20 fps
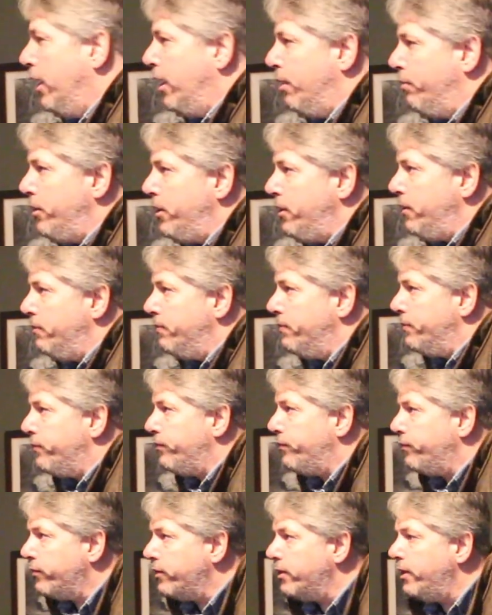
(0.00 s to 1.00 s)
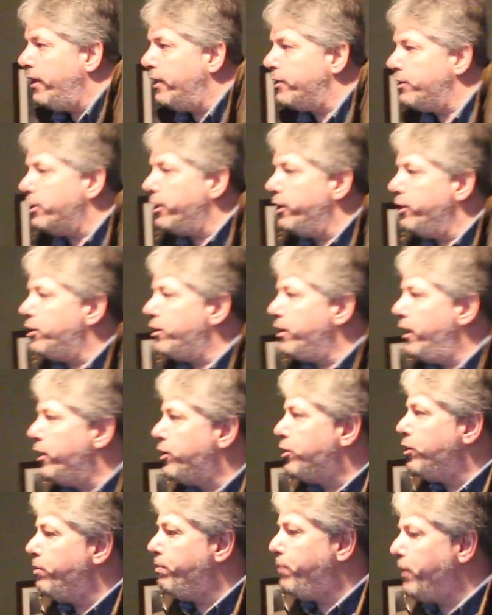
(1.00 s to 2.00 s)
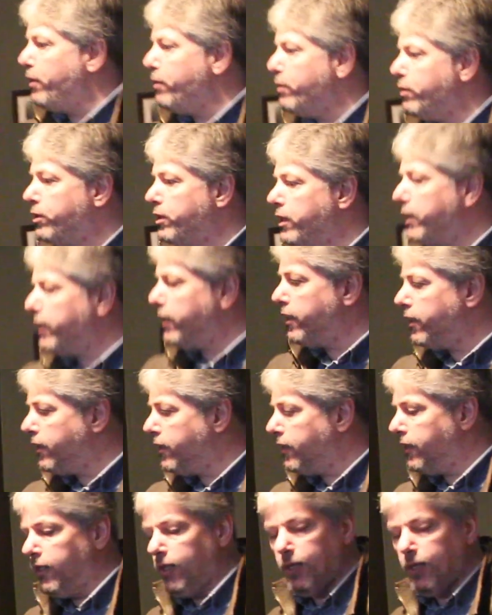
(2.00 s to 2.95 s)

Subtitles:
Armour. There's a nice statue of Burns there.